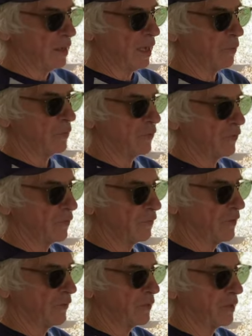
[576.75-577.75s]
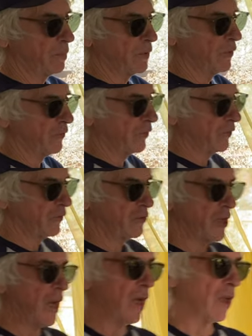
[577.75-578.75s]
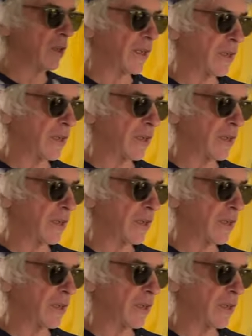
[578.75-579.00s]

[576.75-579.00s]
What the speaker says: was physically abused as a child. I